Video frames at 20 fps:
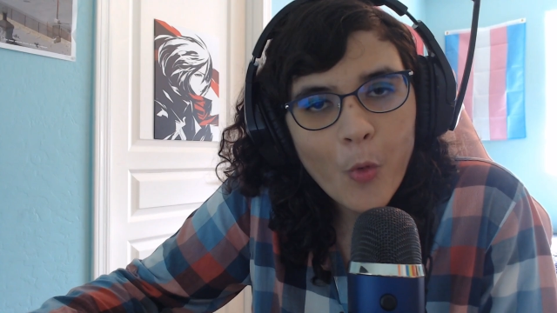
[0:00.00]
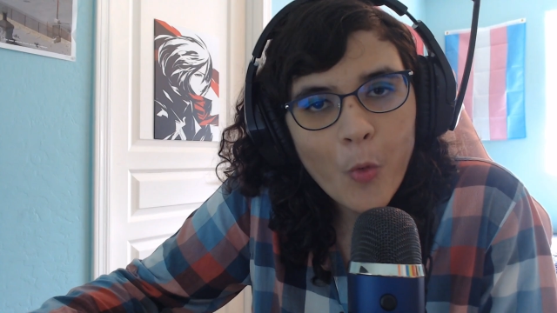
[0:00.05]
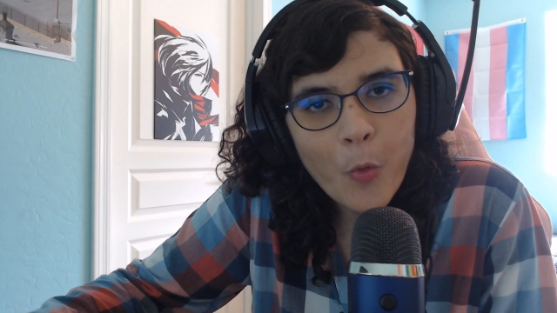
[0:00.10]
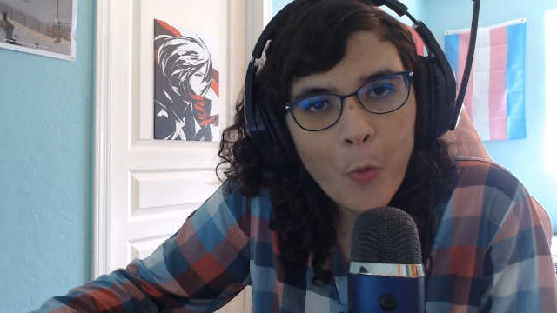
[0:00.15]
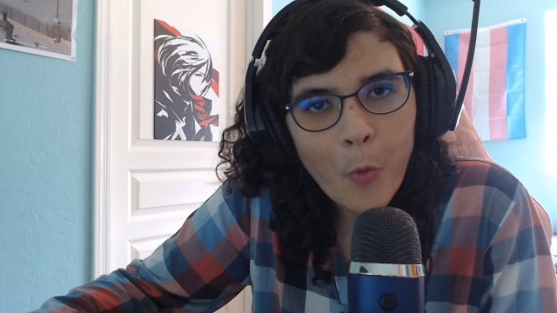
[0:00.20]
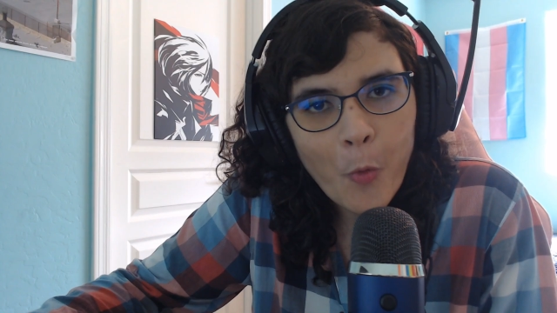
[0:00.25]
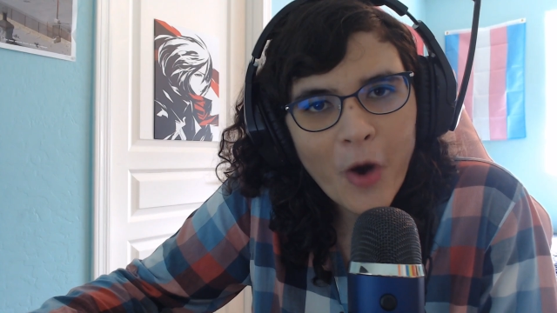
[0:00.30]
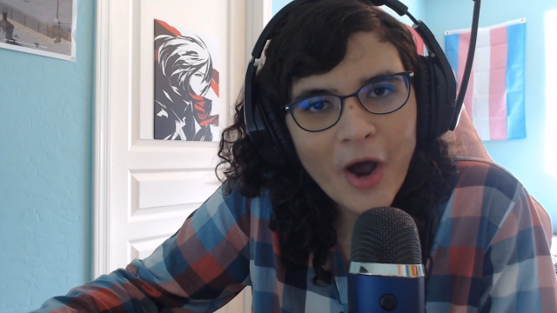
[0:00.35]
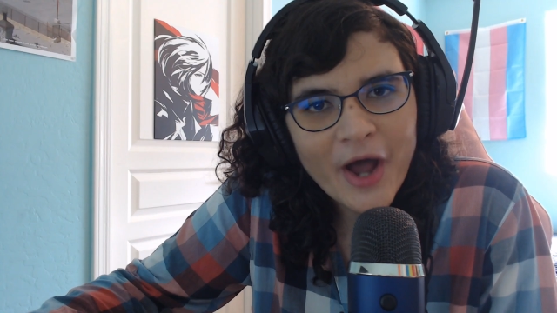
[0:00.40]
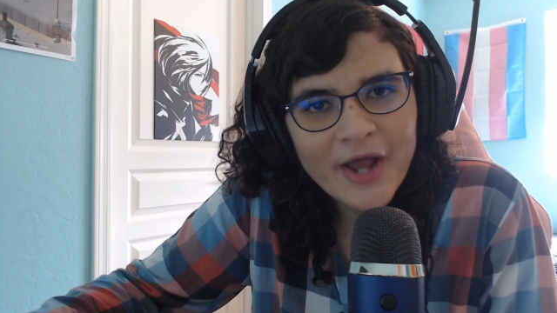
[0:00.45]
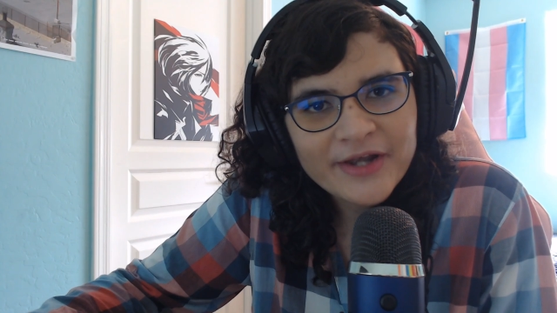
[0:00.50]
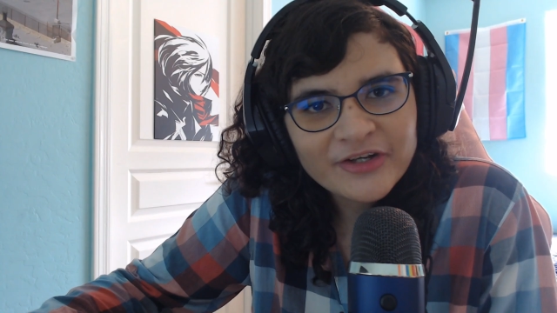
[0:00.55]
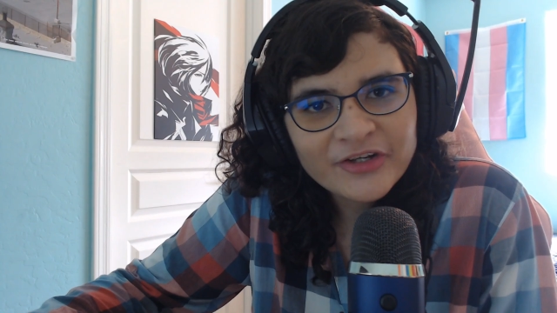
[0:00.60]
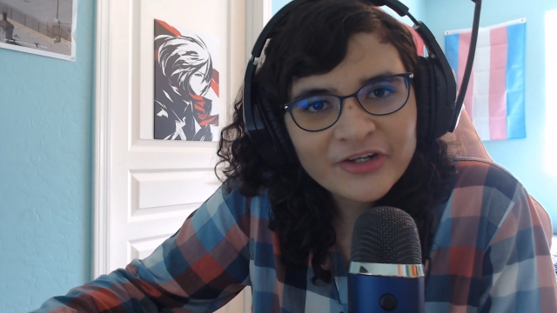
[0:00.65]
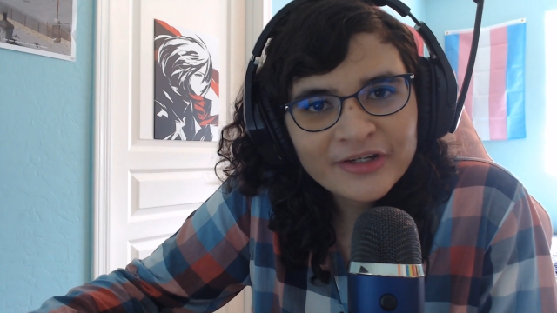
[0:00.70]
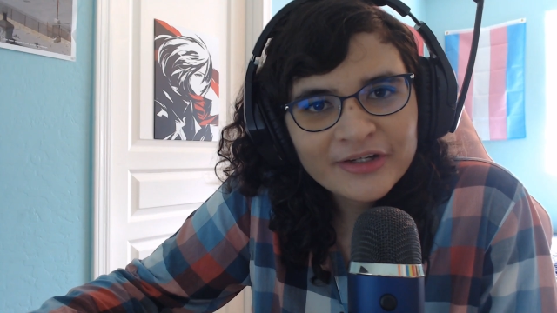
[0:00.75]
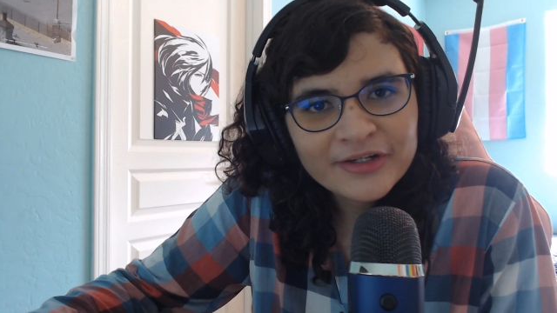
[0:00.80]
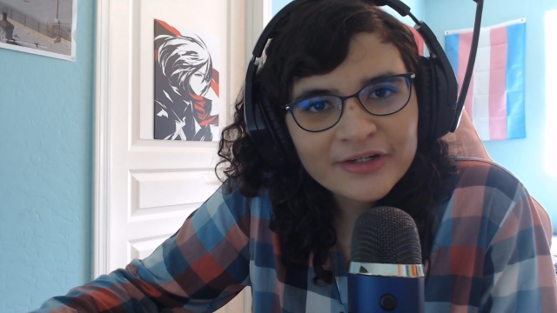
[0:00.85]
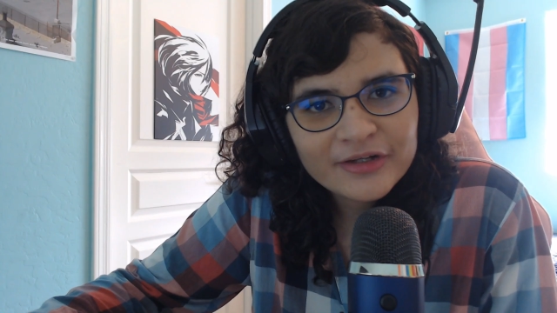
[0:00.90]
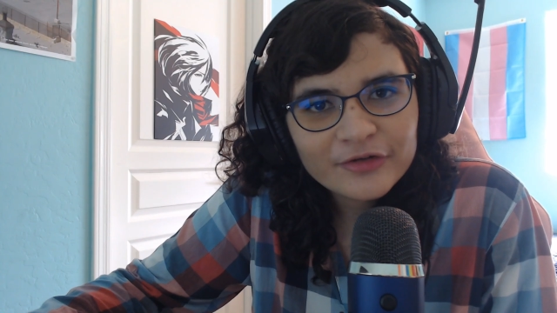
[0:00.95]

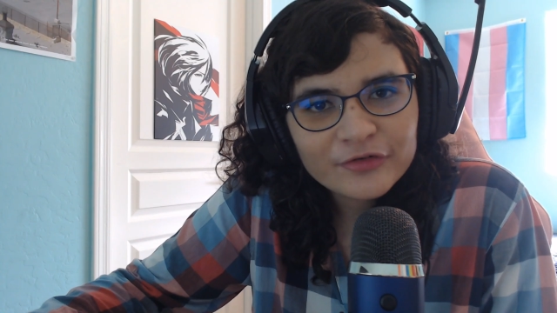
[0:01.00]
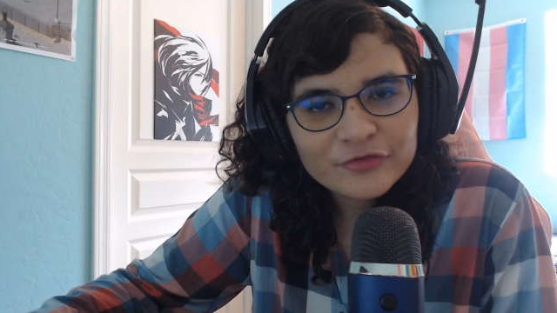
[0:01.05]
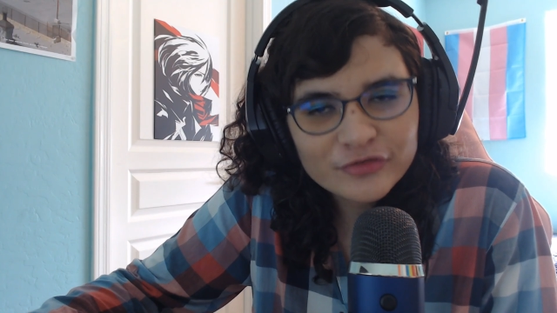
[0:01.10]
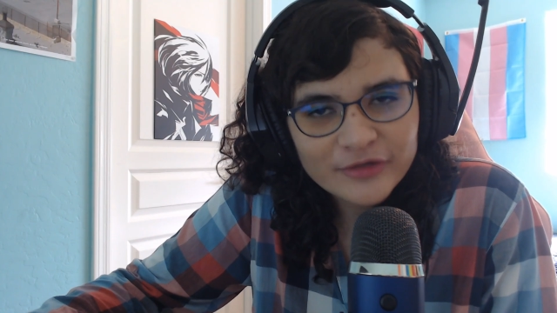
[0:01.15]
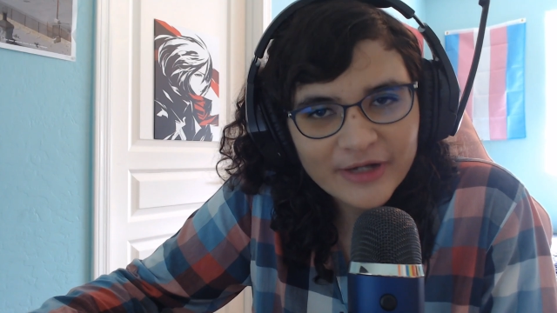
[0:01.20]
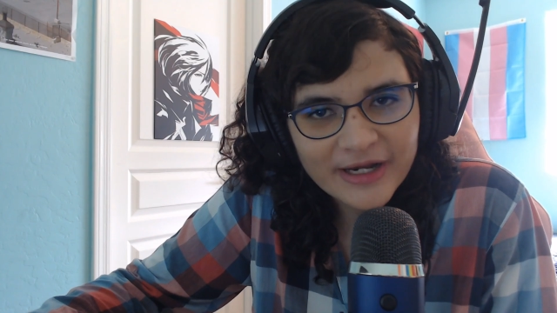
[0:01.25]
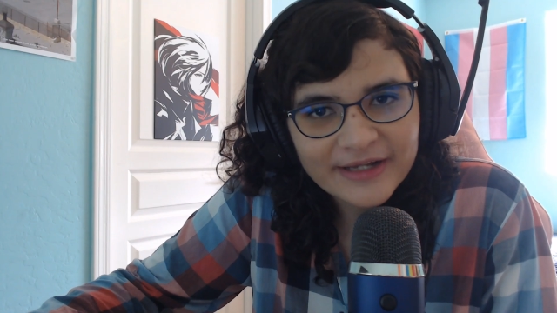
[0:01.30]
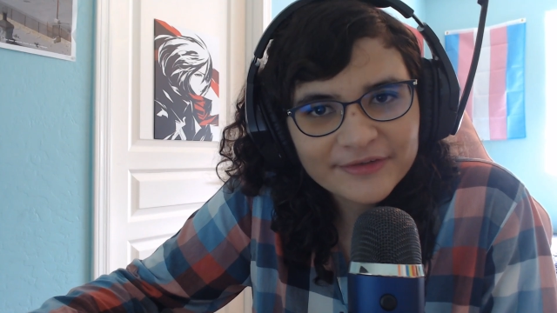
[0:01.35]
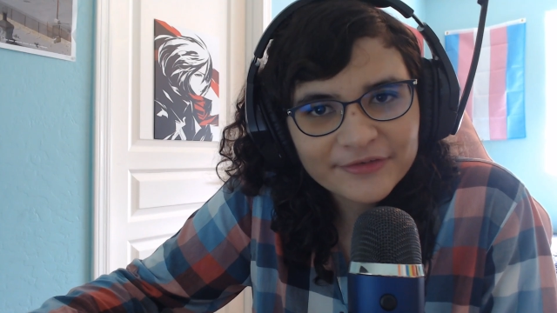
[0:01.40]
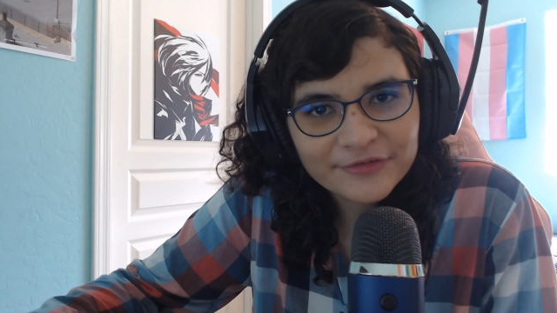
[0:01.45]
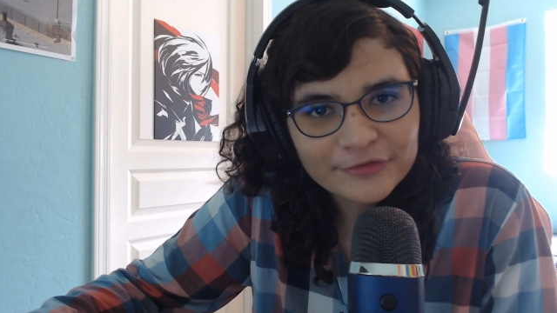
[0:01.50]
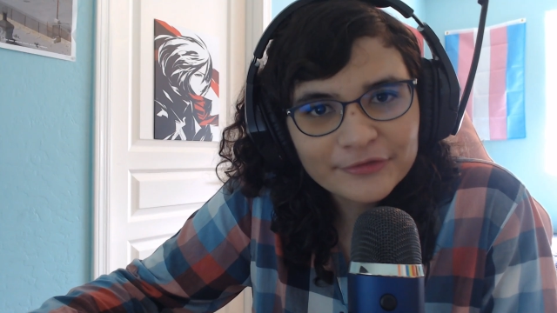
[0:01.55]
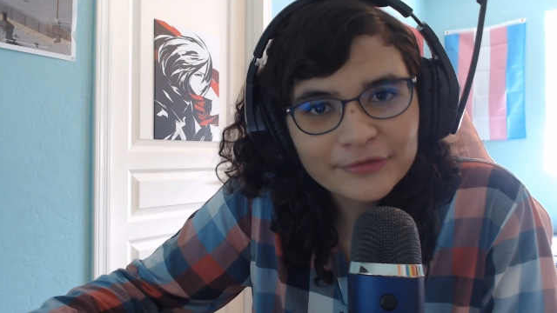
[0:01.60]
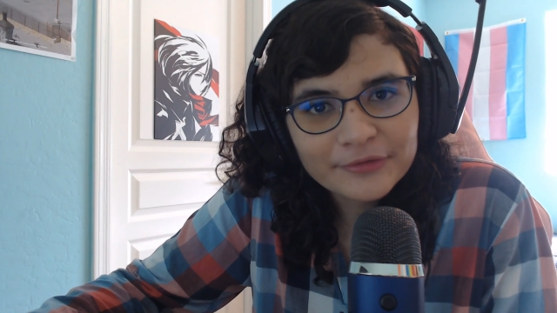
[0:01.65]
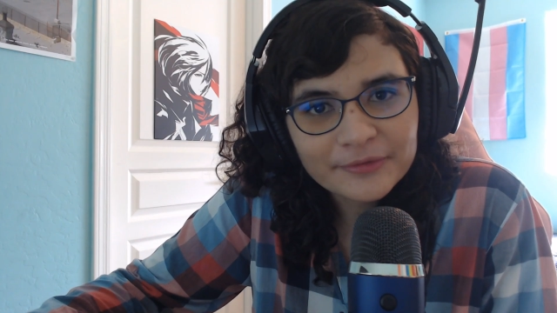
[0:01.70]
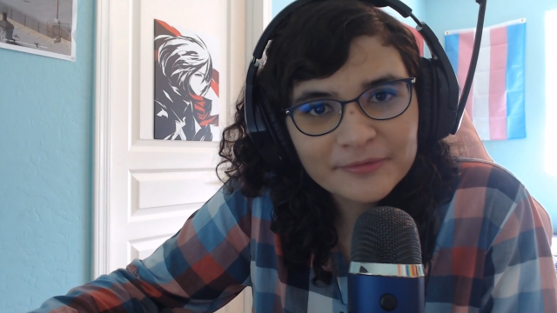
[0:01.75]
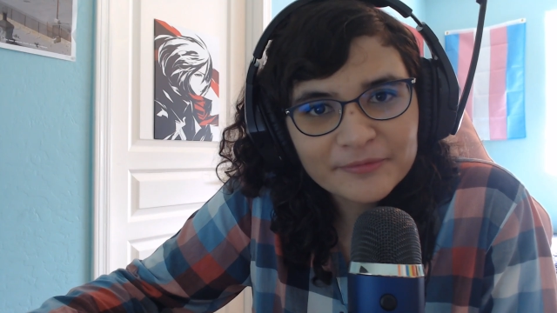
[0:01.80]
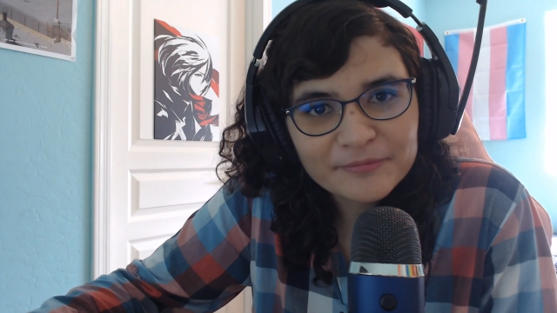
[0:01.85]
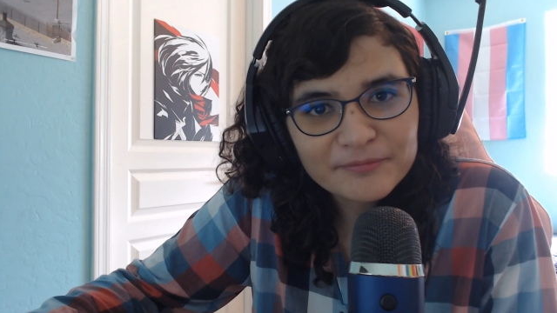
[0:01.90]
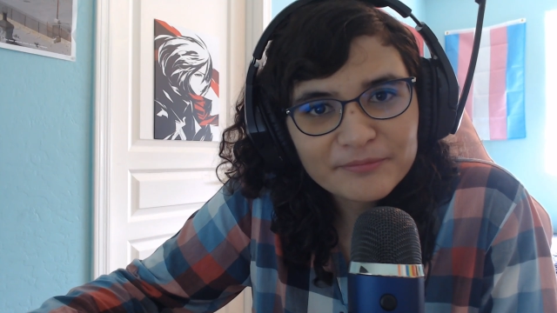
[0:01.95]
1 trans
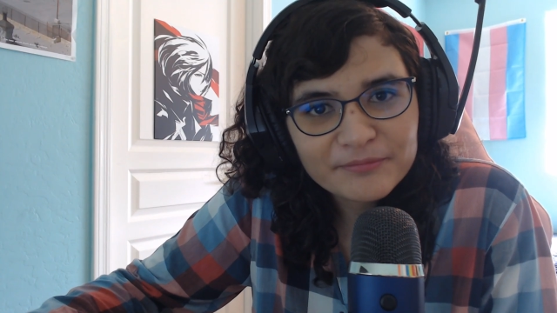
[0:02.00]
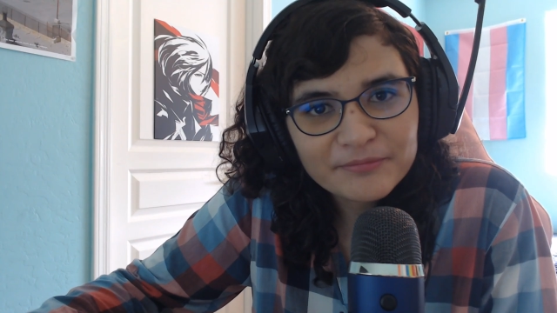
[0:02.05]
student